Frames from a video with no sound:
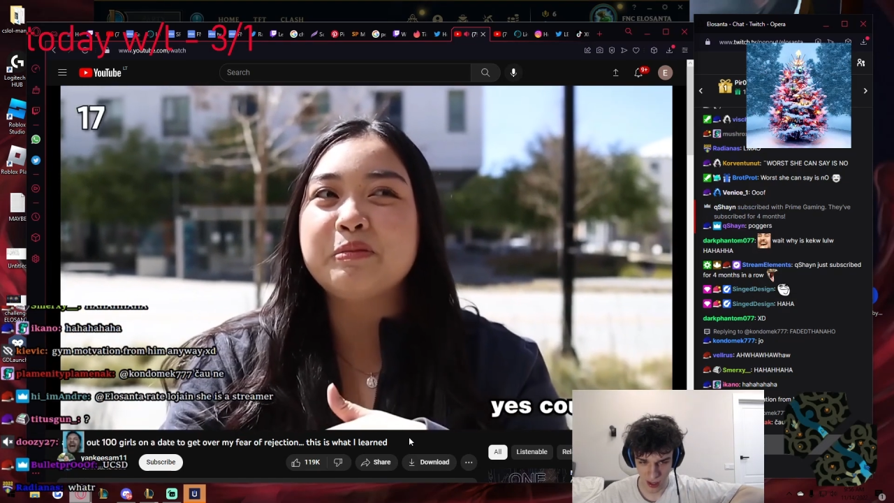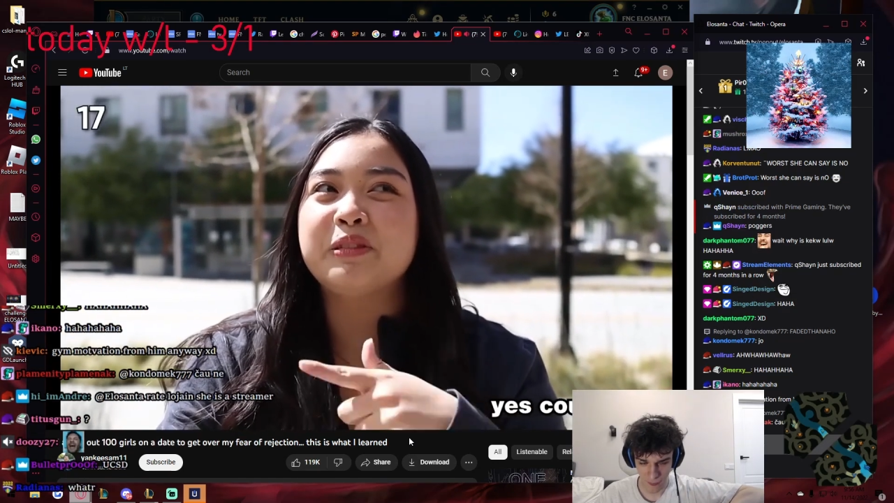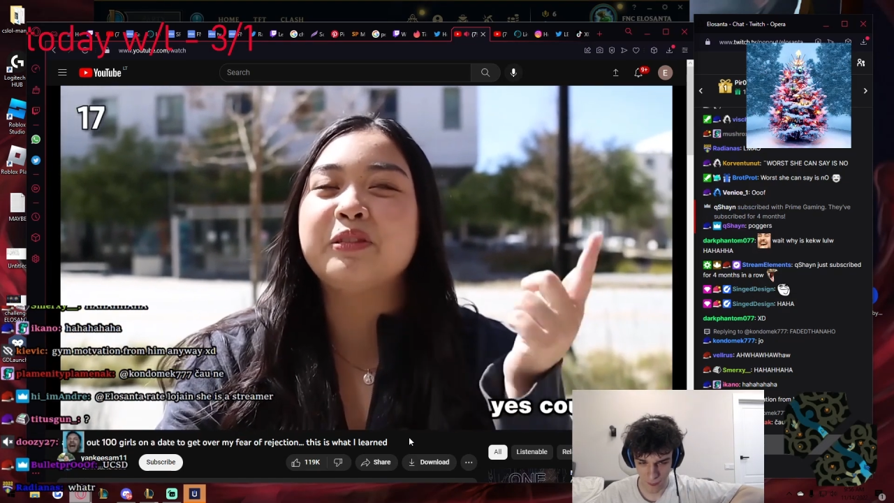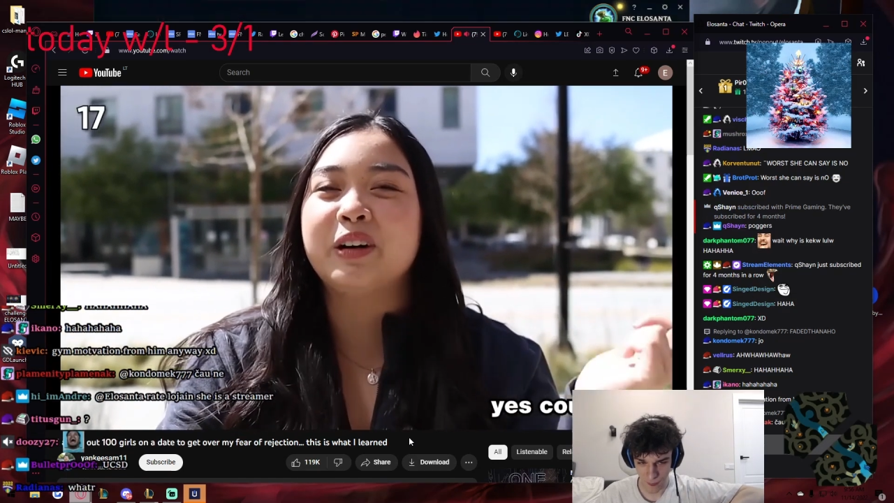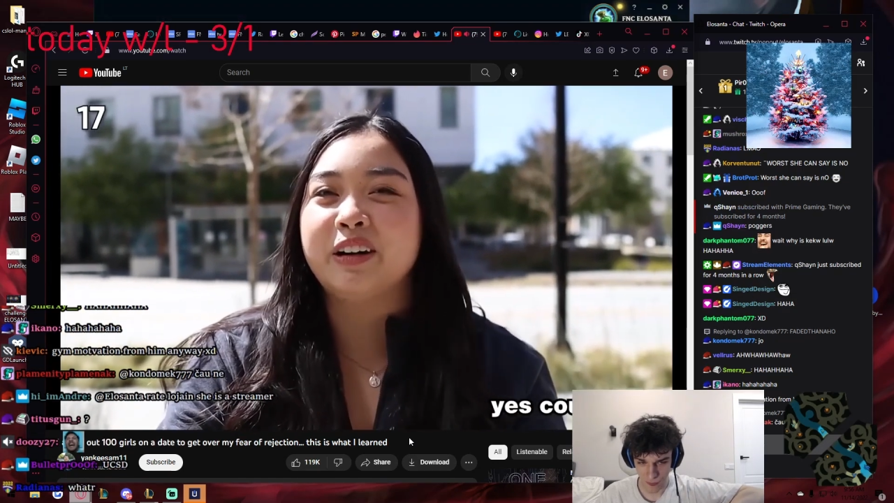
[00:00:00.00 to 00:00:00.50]

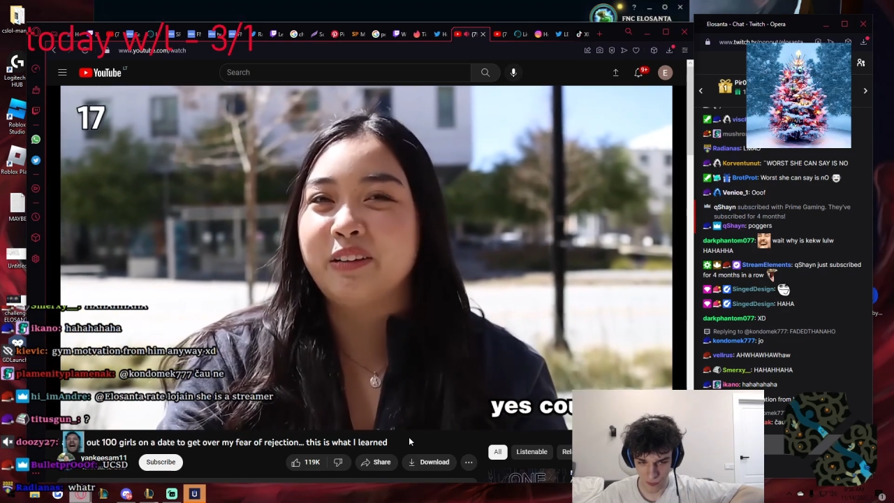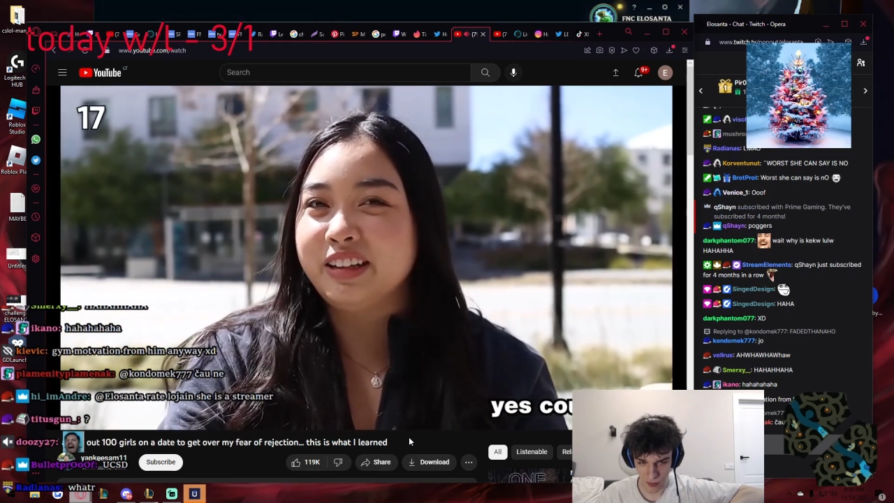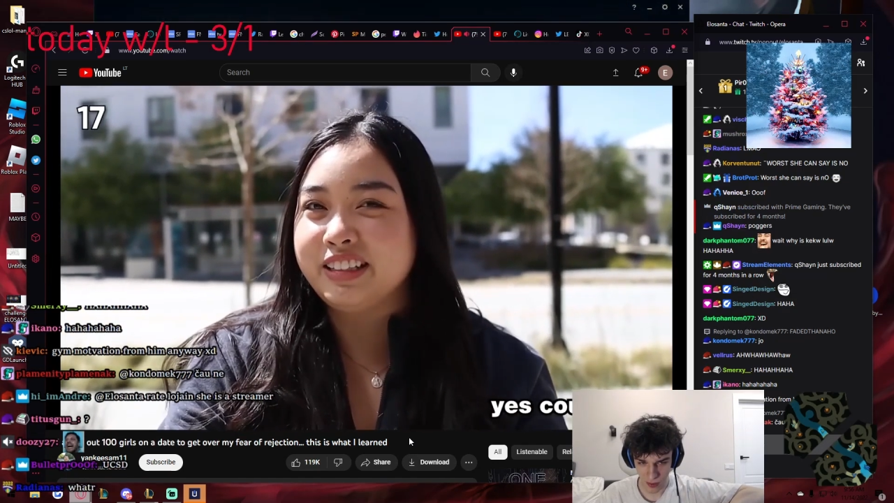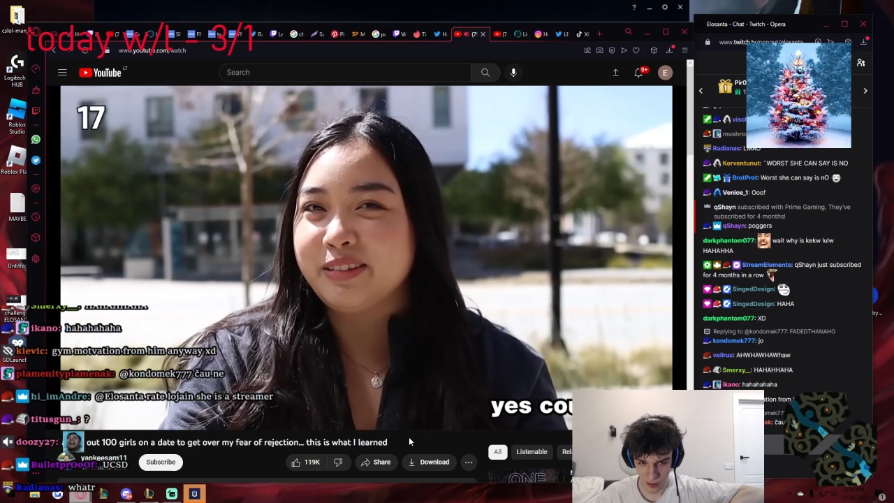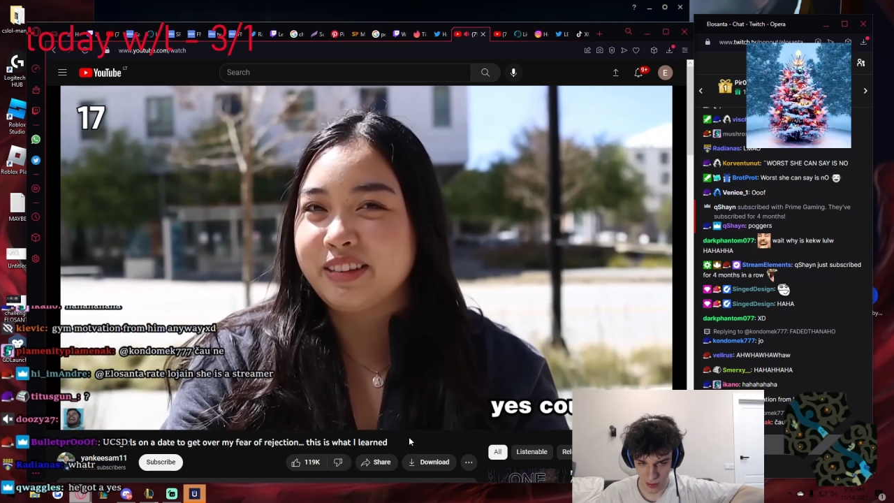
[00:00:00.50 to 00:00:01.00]
before I go on
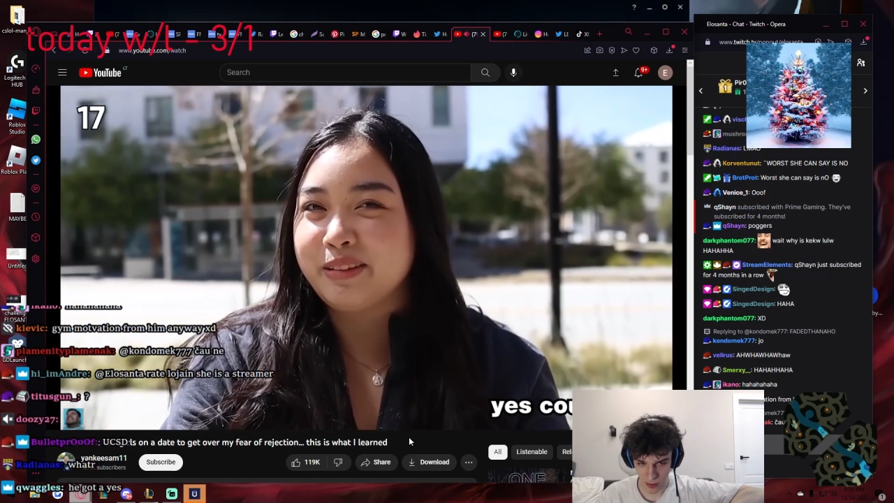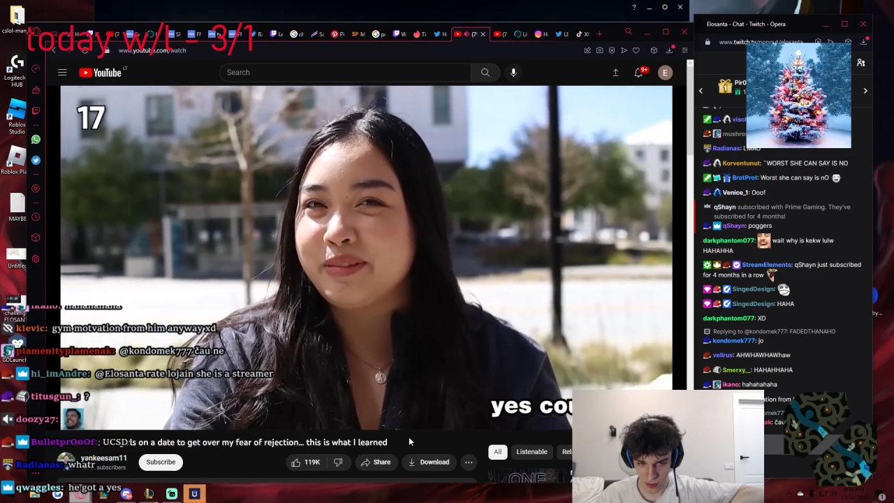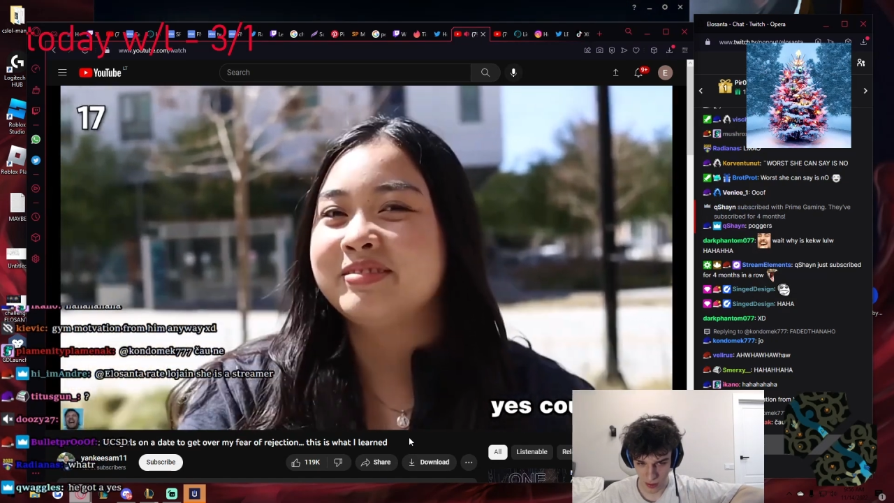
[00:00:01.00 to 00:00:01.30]
a date with them.